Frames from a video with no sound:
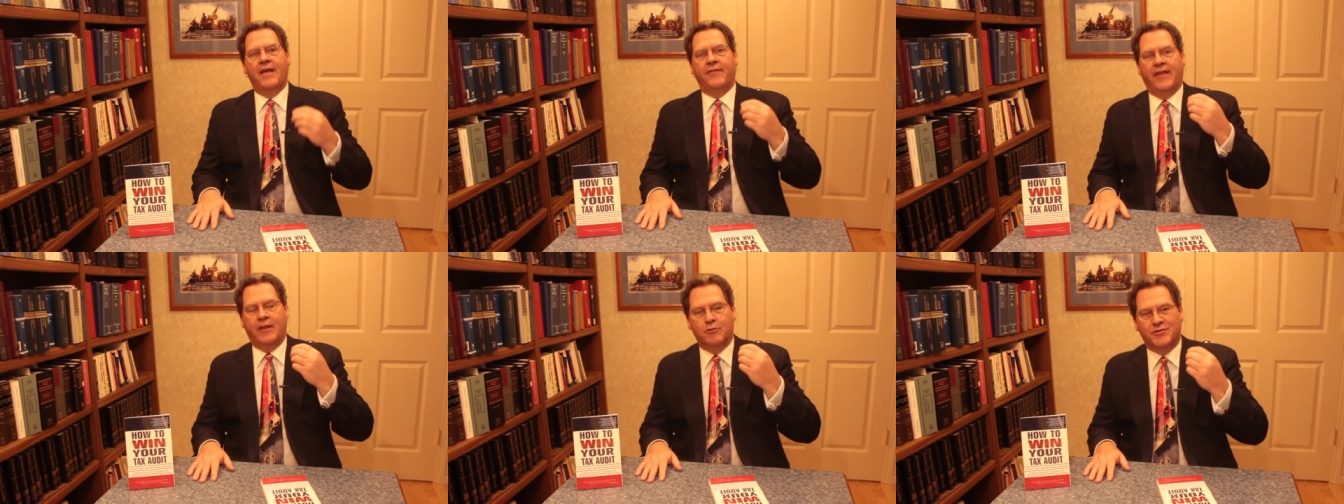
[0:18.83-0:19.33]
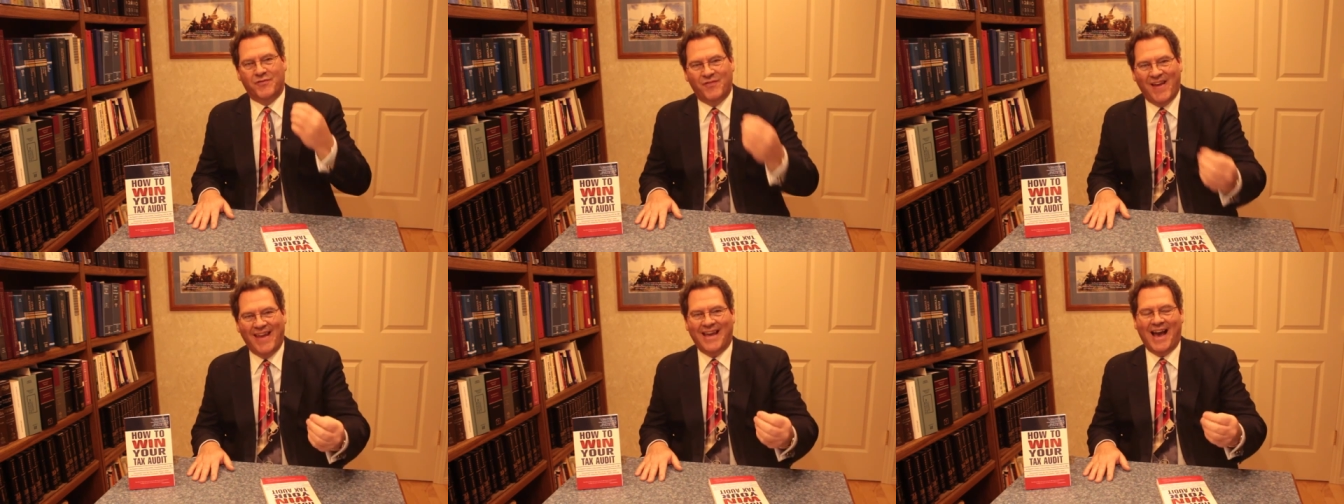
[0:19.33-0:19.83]
They use
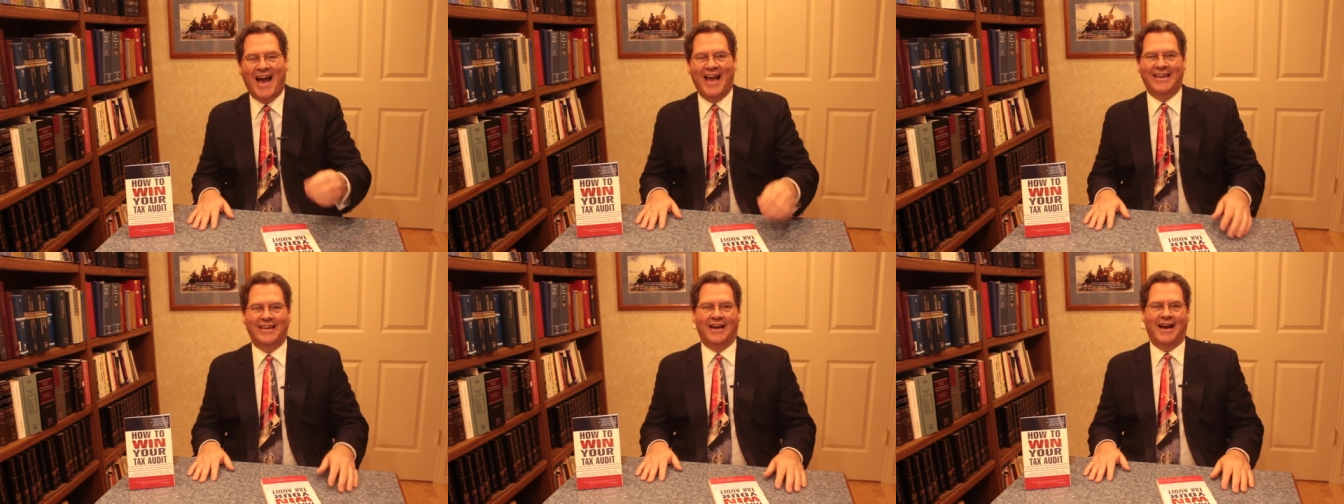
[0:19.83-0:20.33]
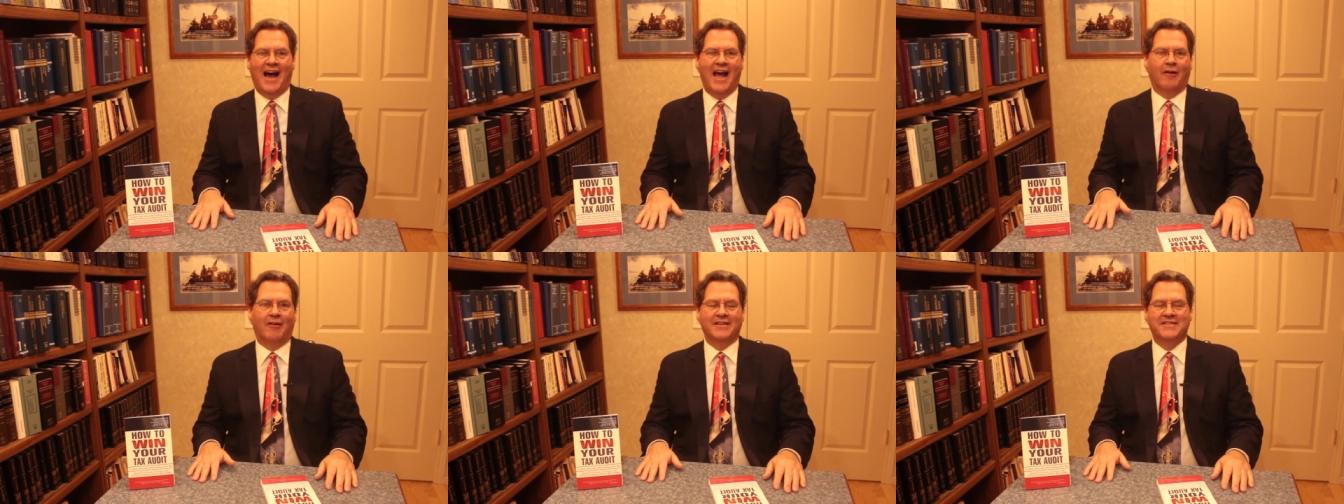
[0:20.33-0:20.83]
fake
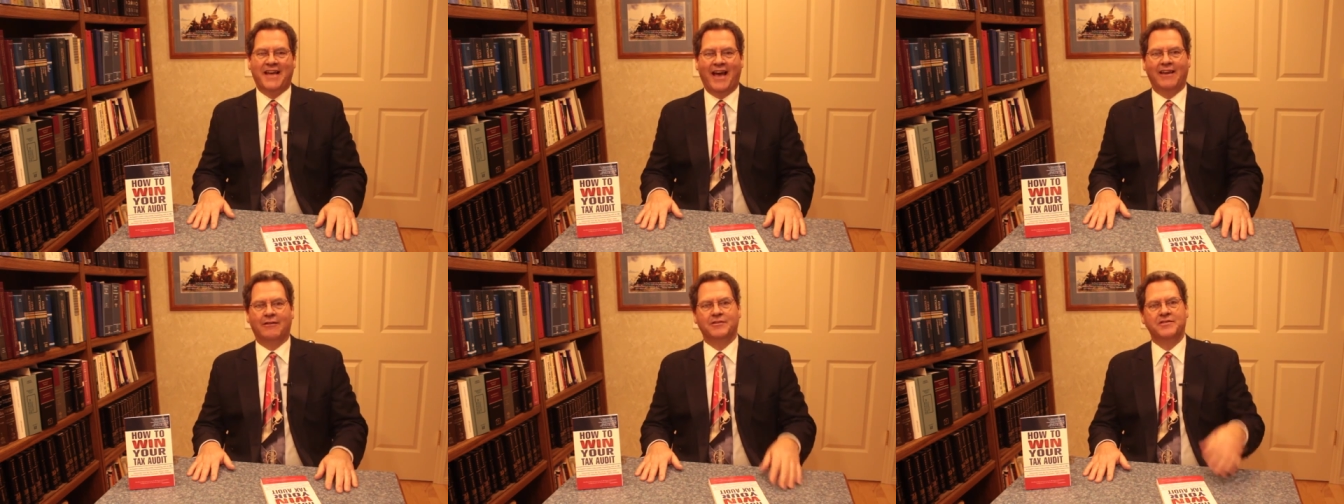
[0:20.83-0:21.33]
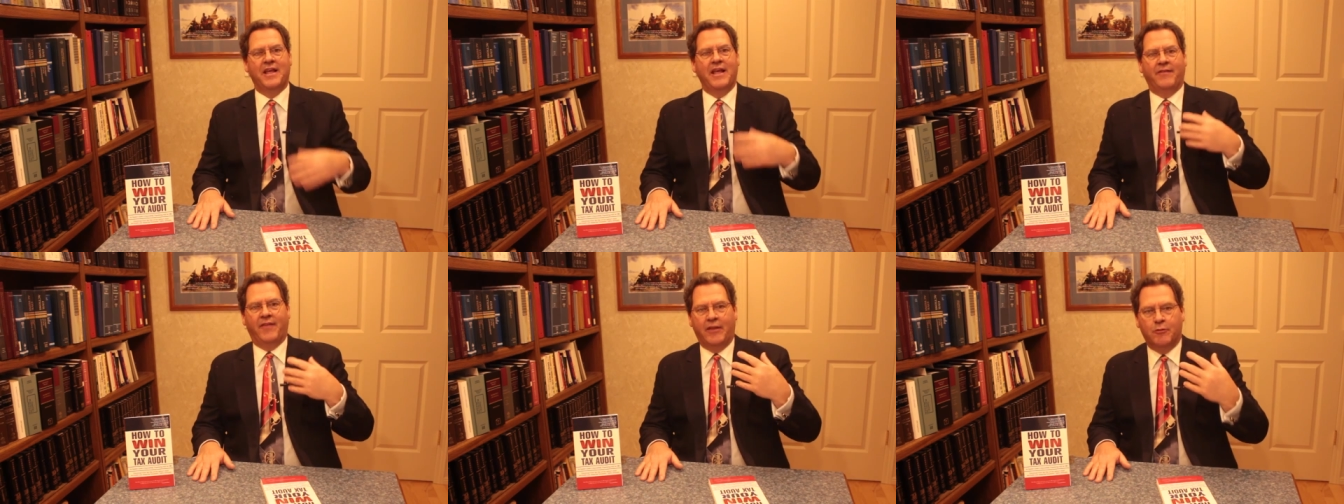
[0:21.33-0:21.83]
IRS titles.
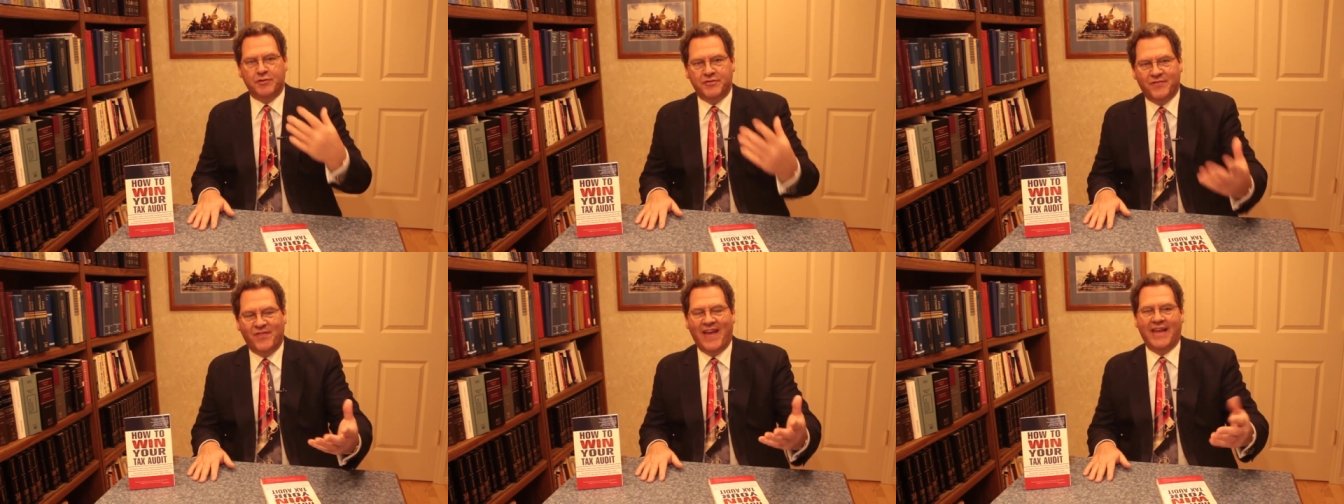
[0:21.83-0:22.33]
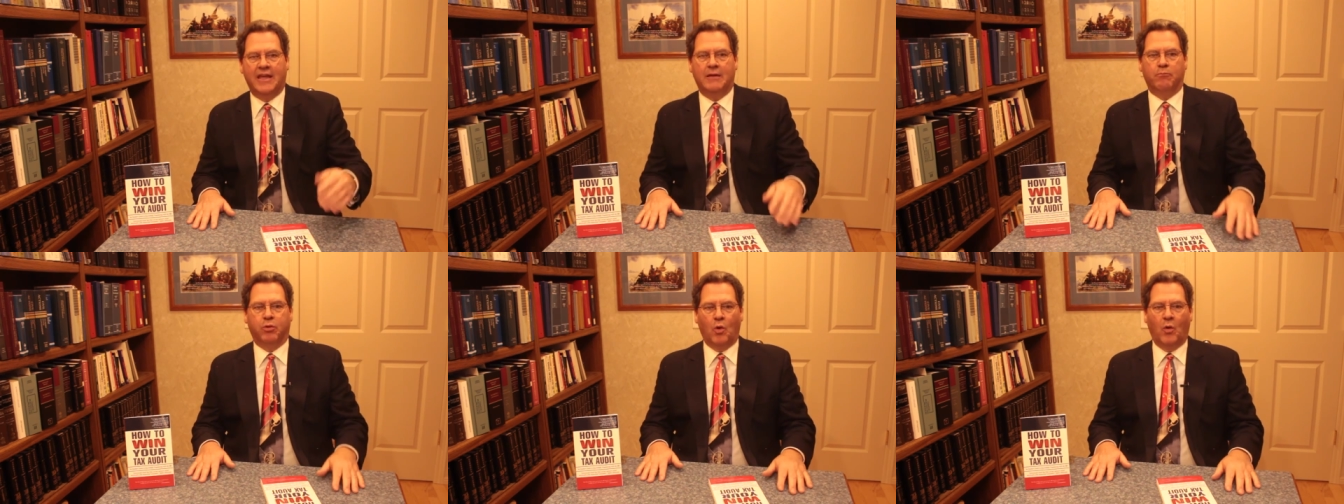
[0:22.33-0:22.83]
They use fake
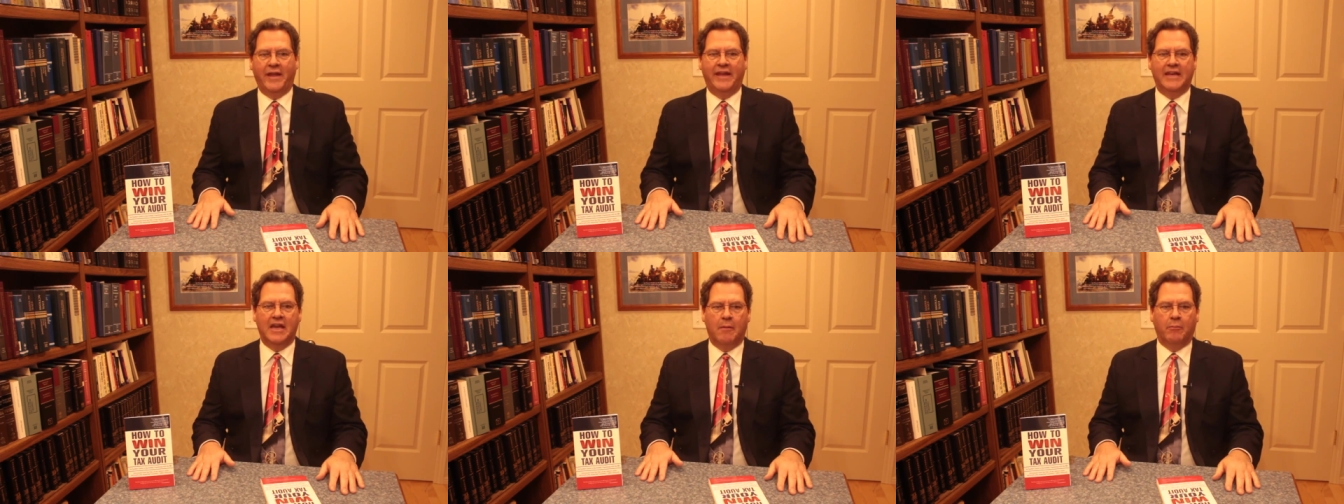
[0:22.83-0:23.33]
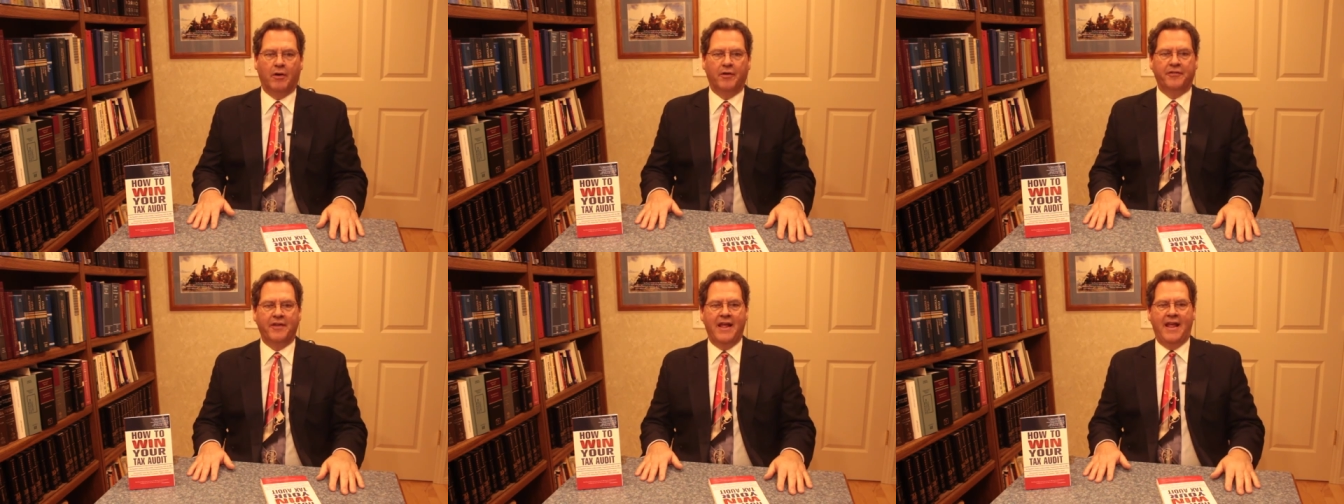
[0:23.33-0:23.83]
employee
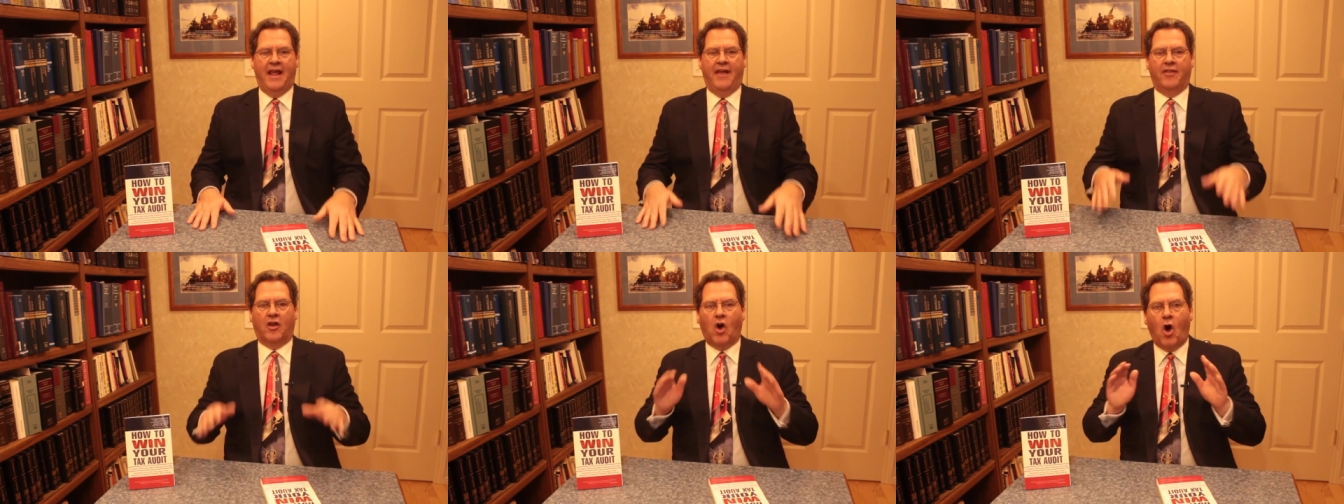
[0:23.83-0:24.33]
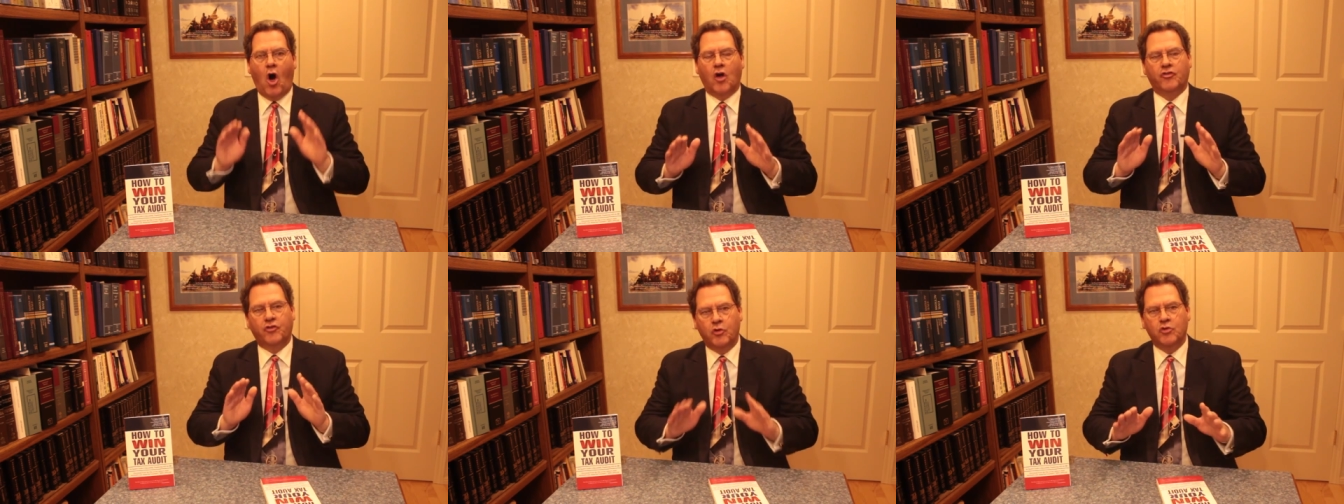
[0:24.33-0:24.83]
numbers, and the
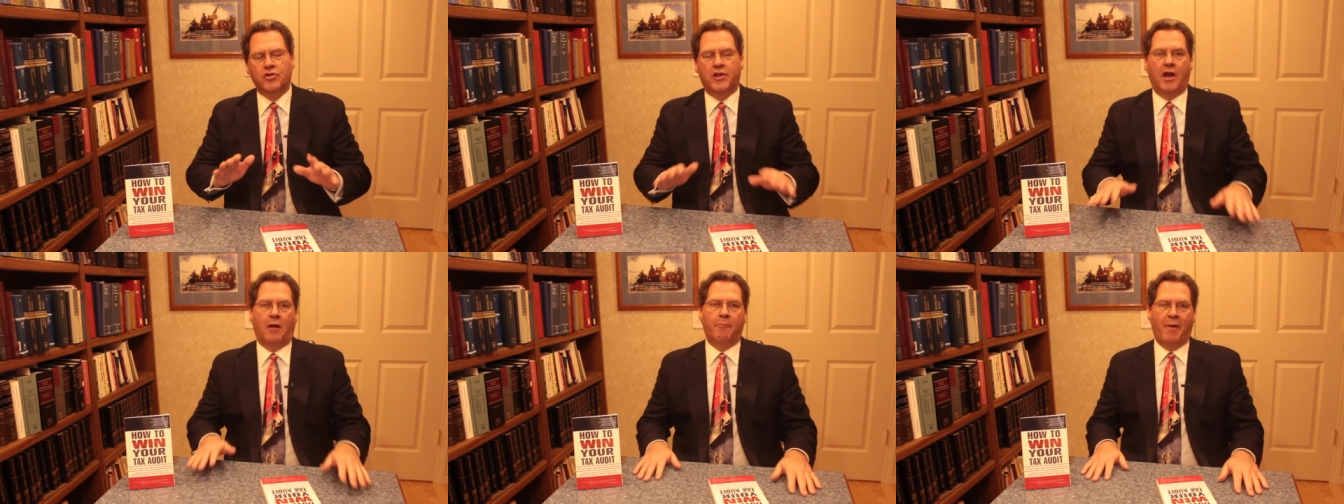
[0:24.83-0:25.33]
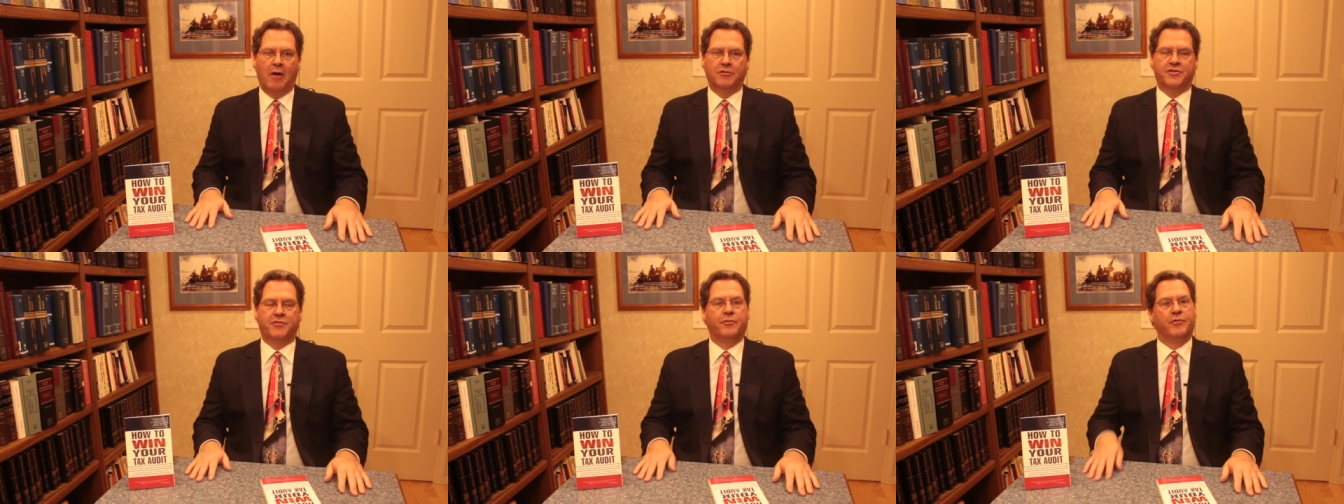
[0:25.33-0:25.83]
calls usually are
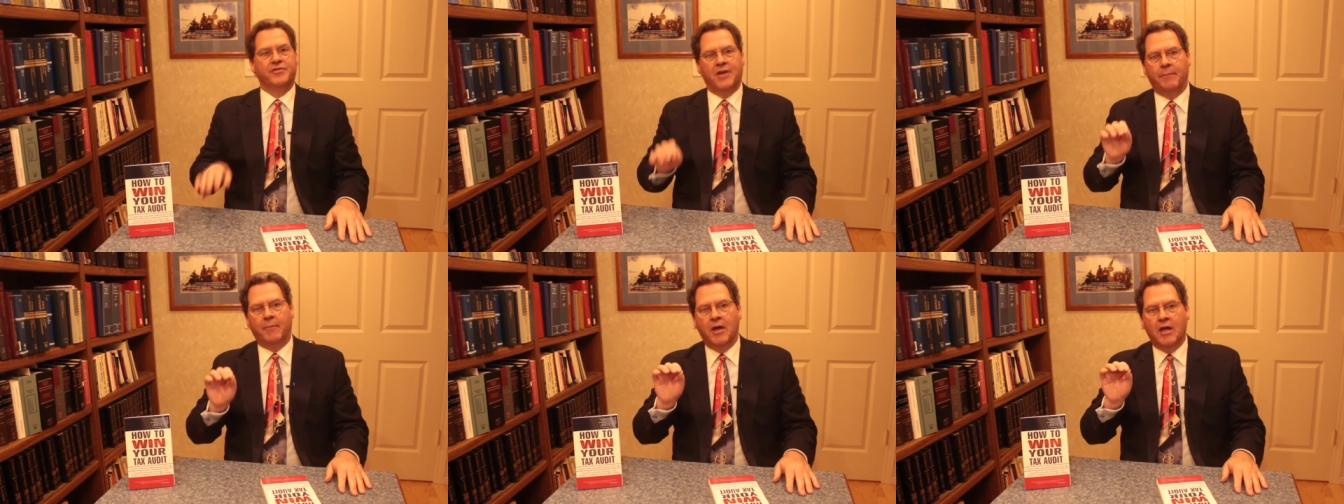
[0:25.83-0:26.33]
bounced through some